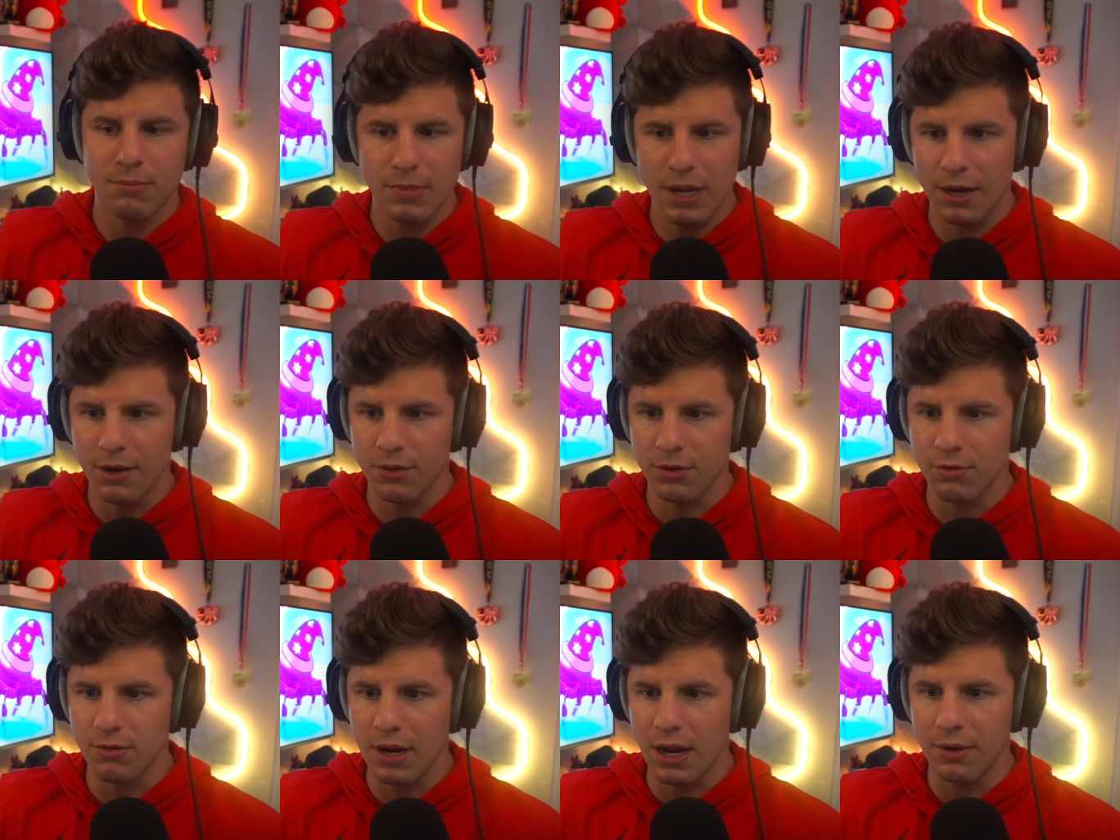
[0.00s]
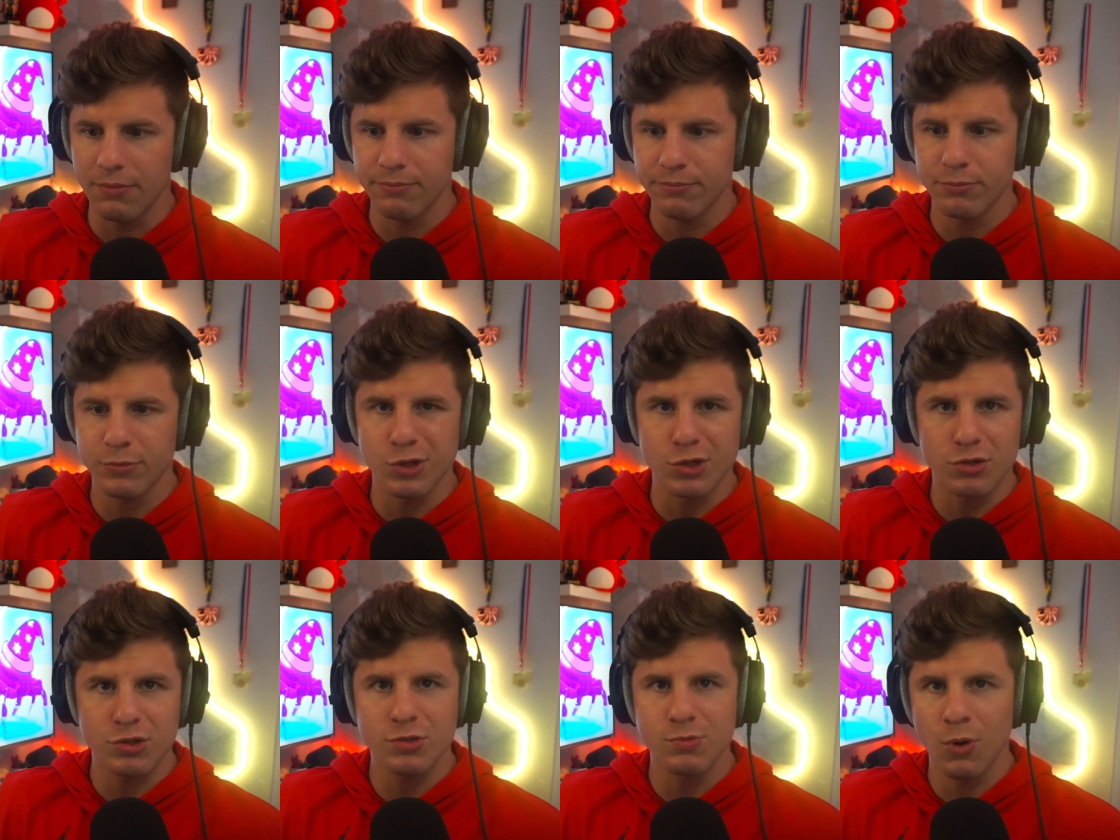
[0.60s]
out of the ground.
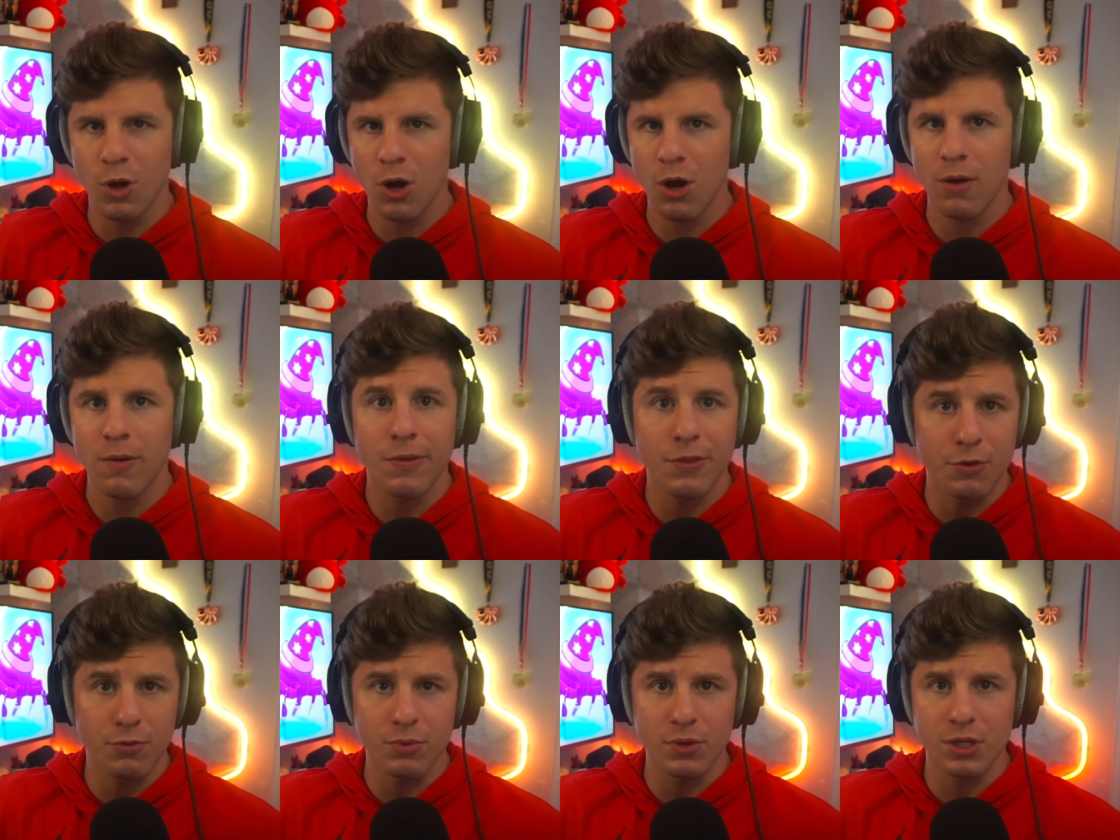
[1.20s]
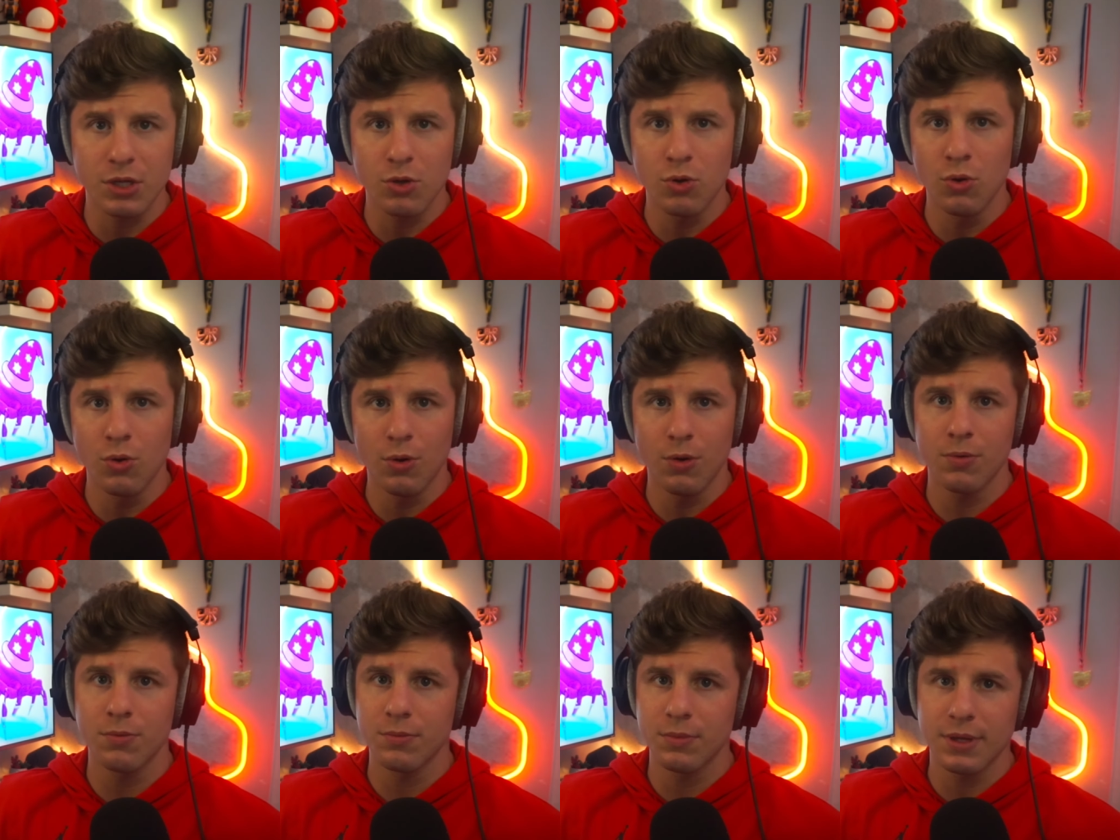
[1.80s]
They're small. They're really
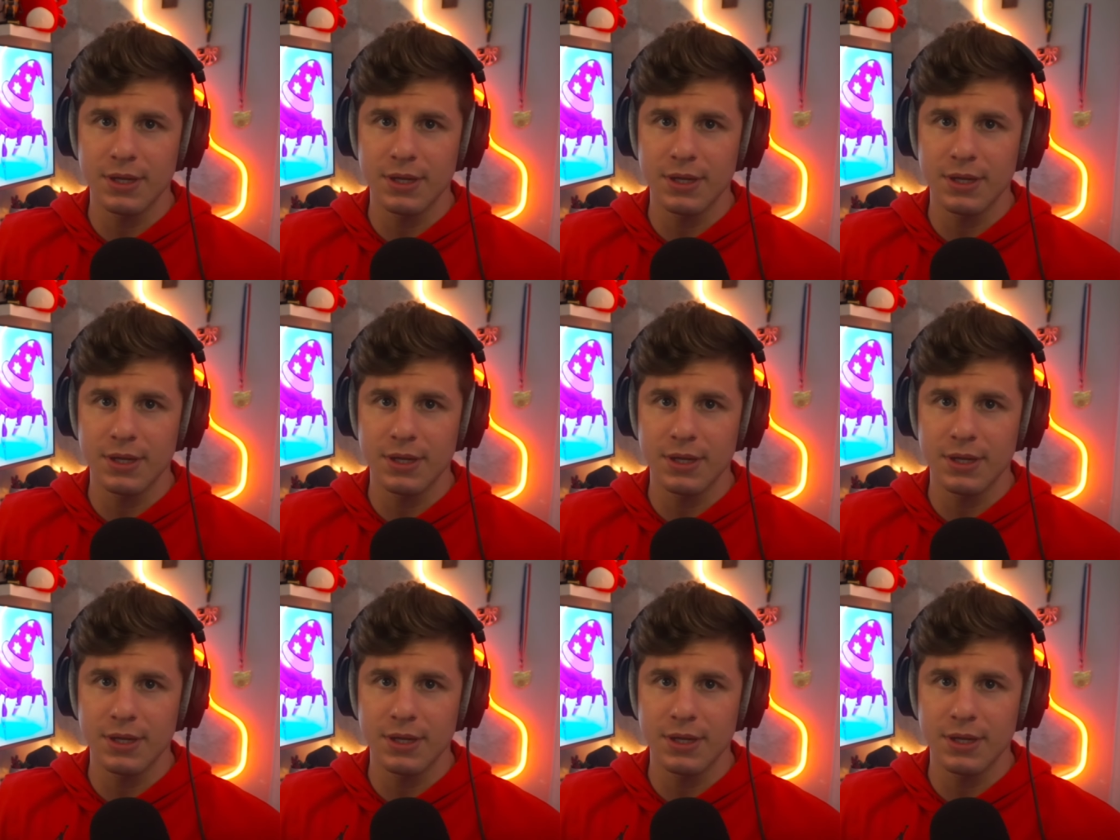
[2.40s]
cool.